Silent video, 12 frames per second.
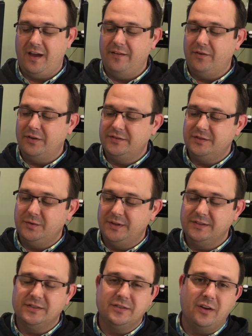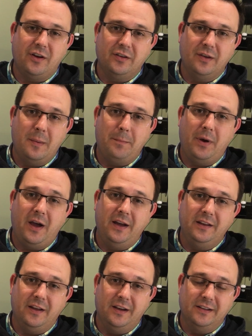I've also installed
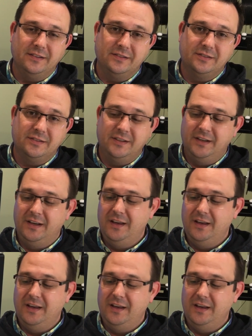pylons.